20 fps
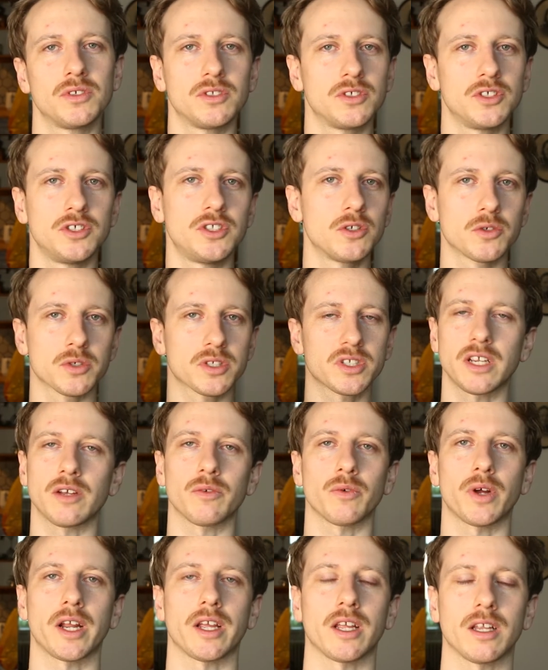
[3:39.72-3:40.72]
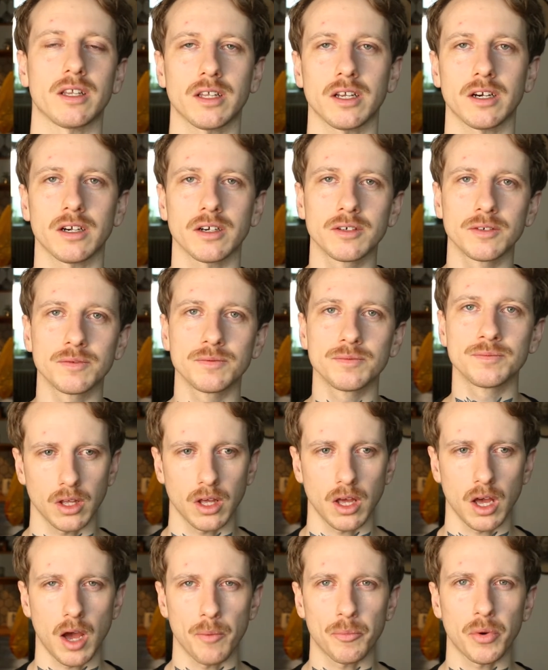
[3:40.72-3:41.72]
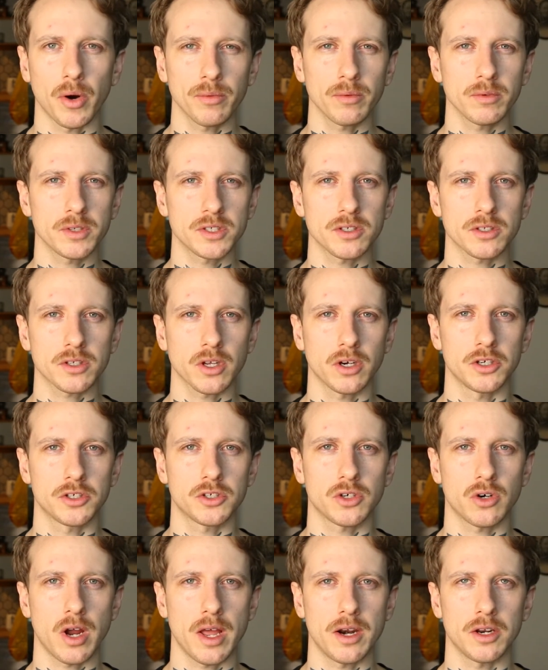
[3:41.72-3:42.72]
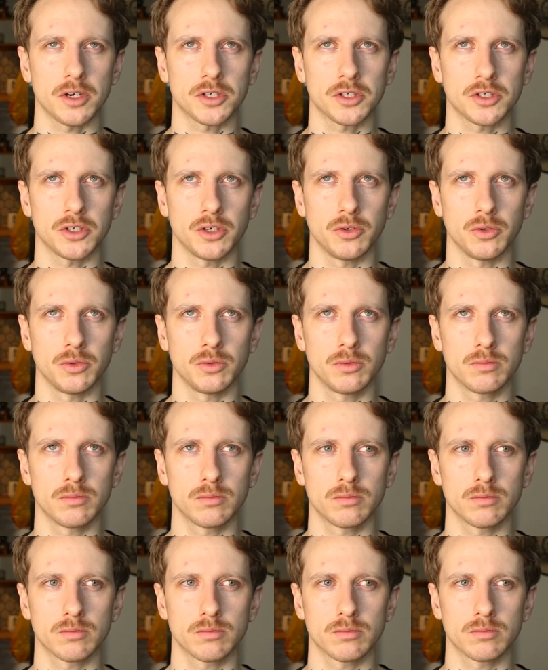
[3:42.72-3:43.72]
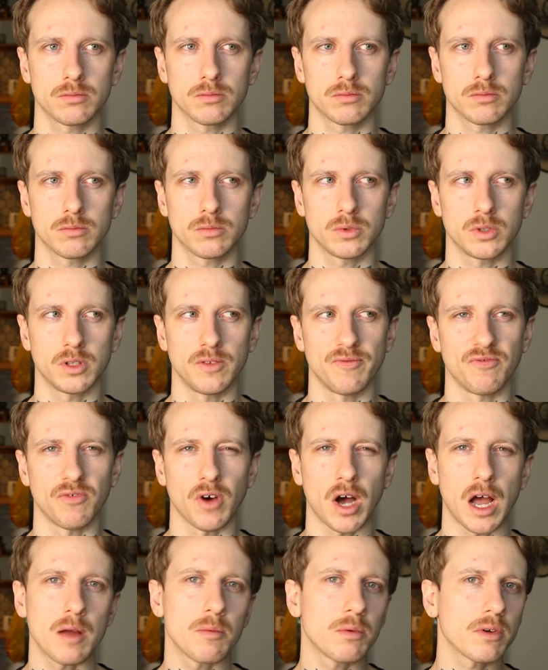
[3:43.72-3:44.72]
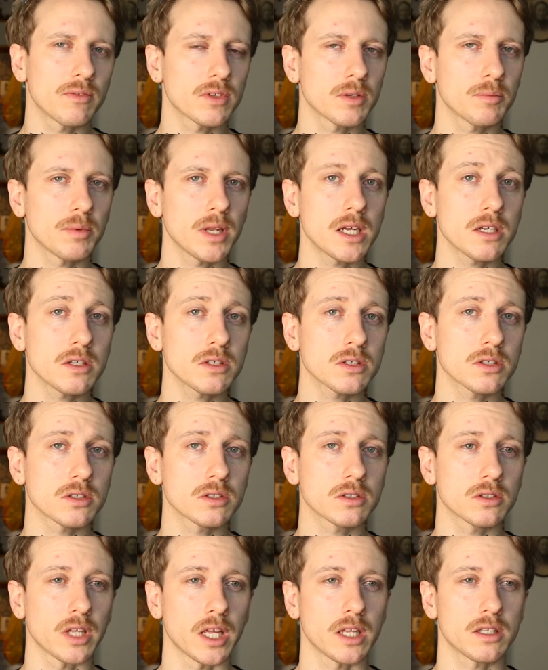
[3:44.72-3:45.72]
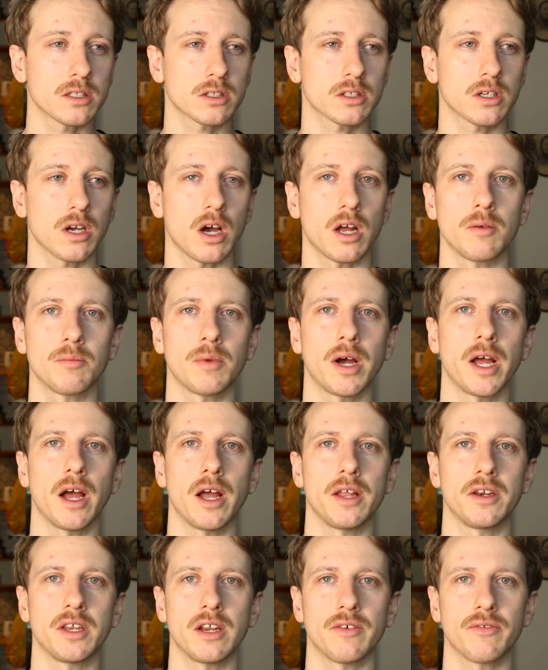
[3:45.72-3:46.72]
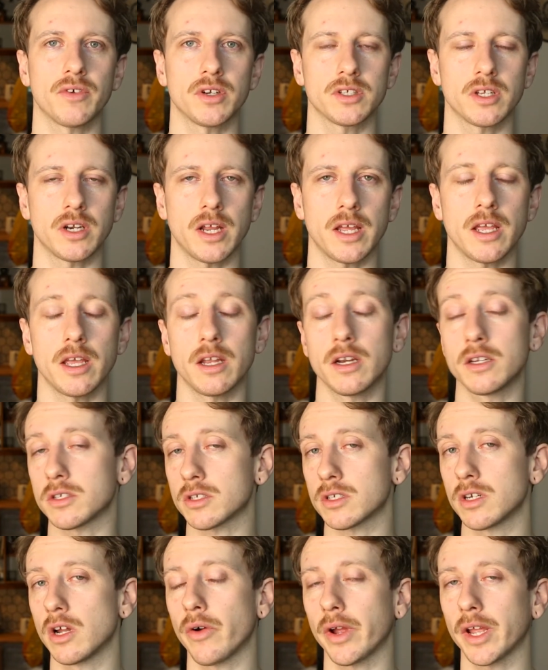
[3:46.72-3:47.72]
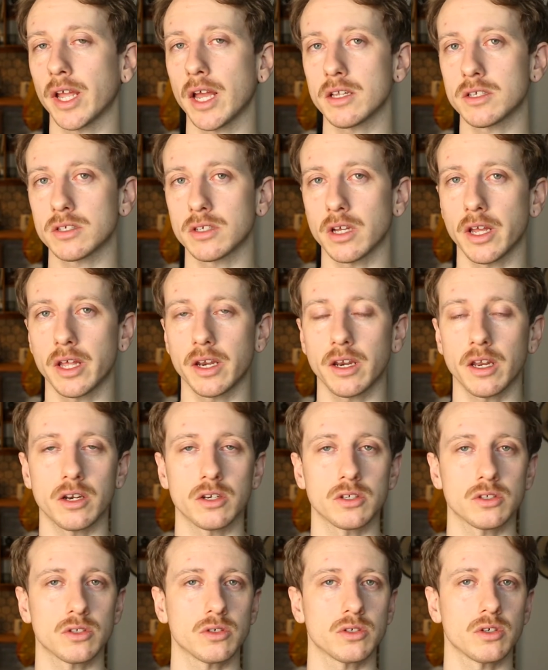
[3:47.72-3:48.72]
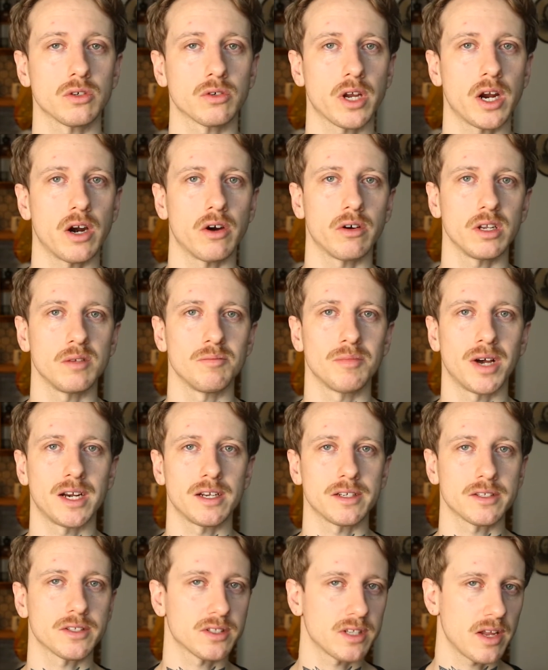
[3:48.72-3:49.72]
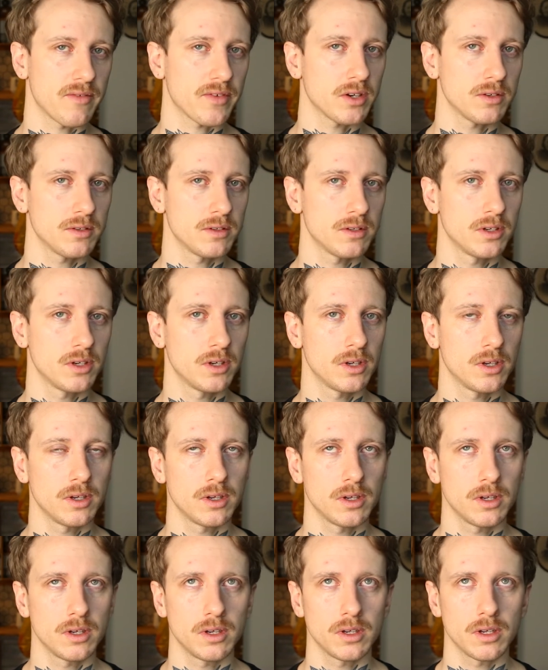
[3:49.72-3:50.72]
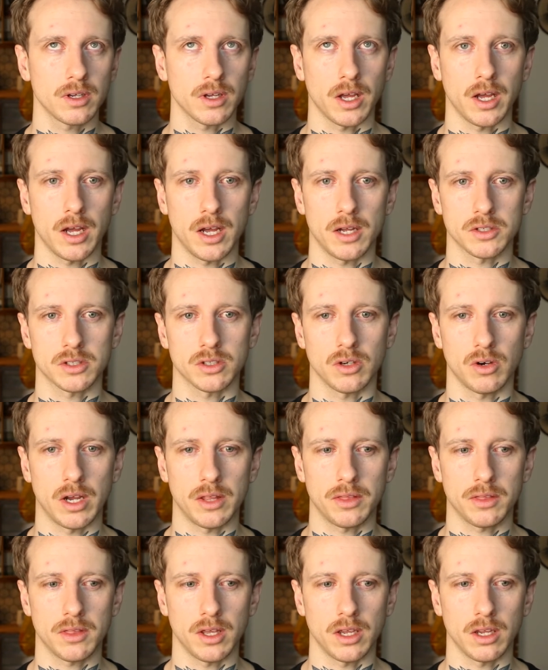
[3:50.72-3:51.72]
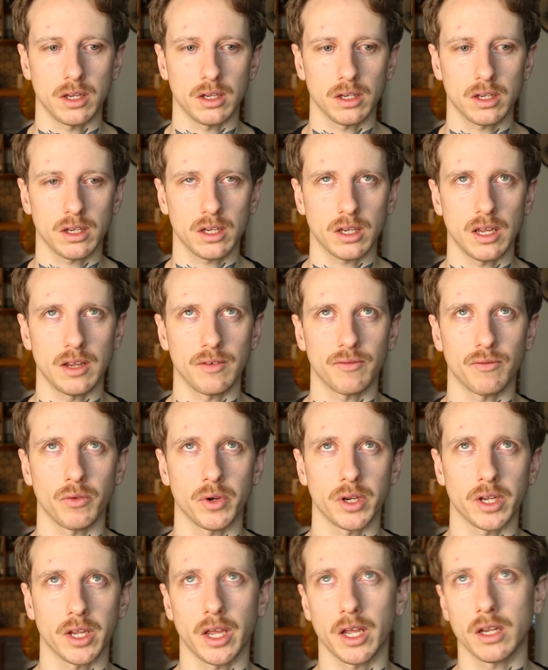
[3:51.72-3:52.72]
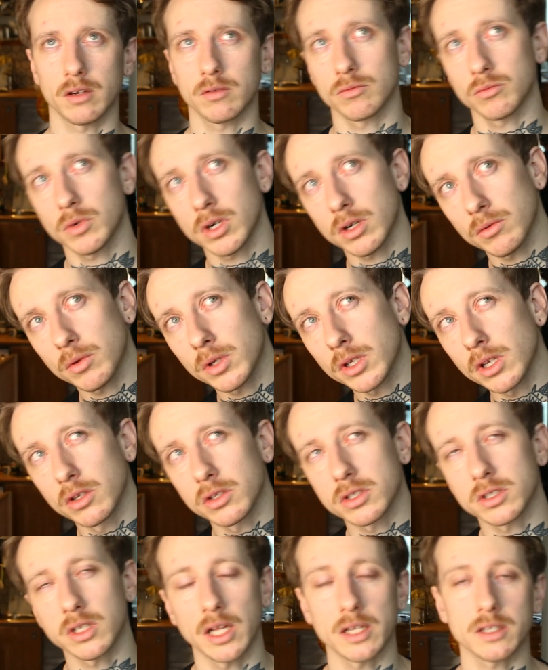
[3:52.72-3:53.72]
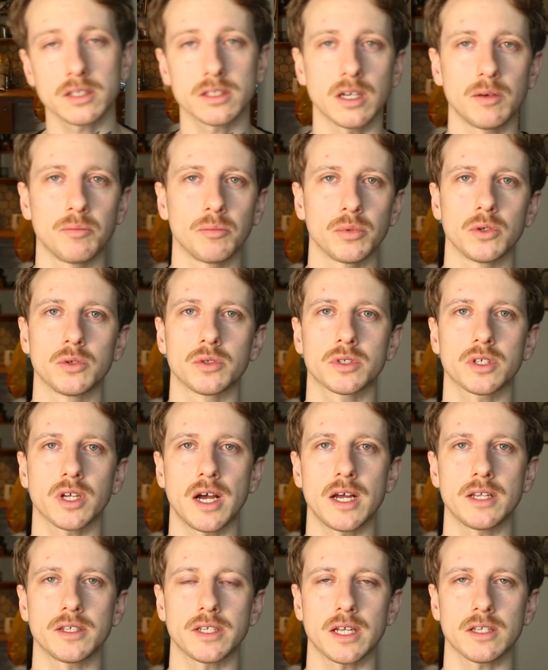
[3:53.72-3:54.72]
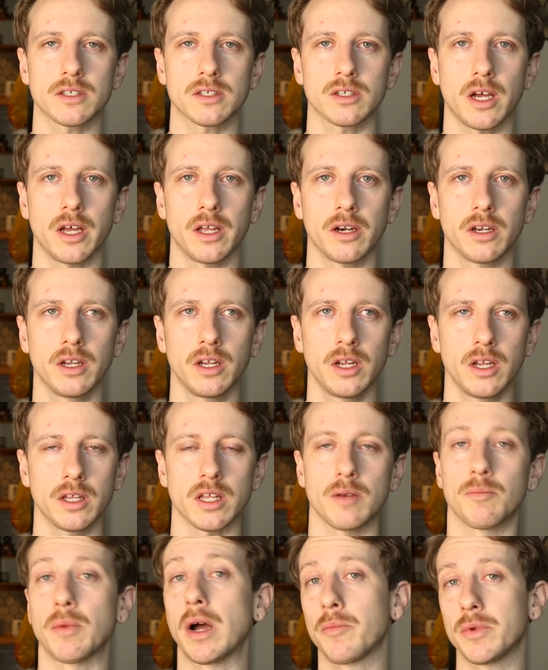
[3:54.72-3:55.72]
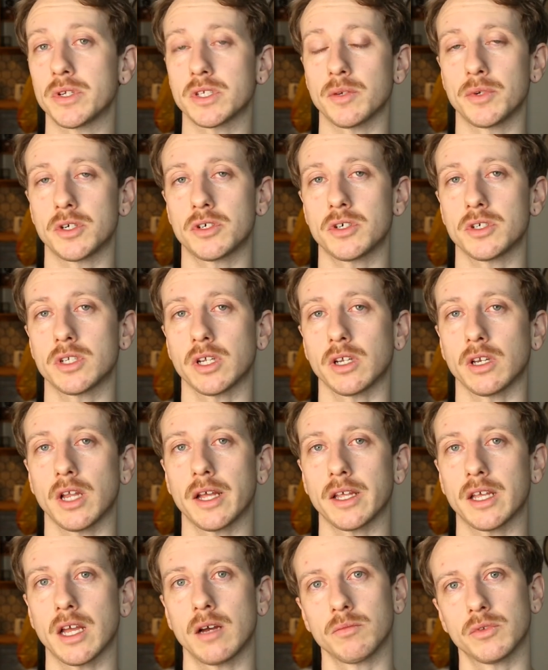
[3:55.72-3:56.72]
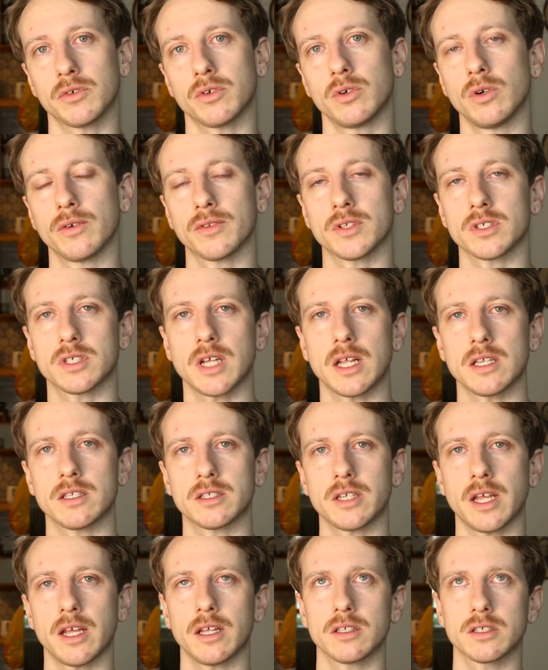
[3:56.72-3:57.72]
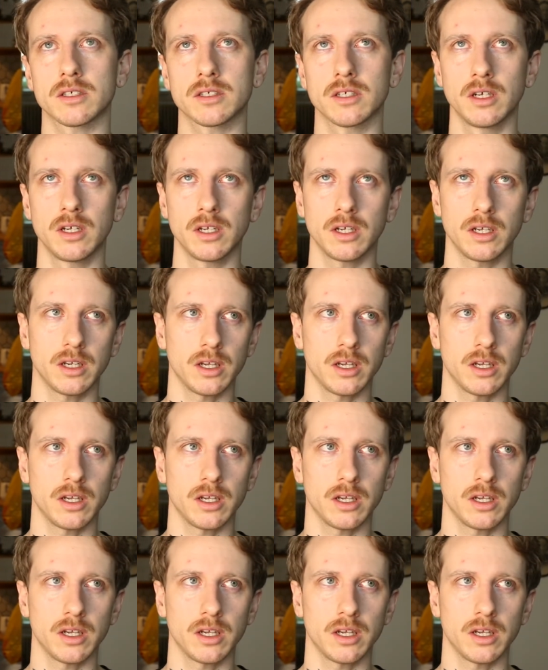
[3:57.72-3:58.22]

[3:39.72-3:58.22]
You'll see it when I get there. I'm probably just going to try to shoot the vibe of the place. That's kind of my idea for today. It is snowing outside. It is also currently -7. So I think if we get, well, what looks like some blue skies outside, there might be some interesting light come through if the sun sets.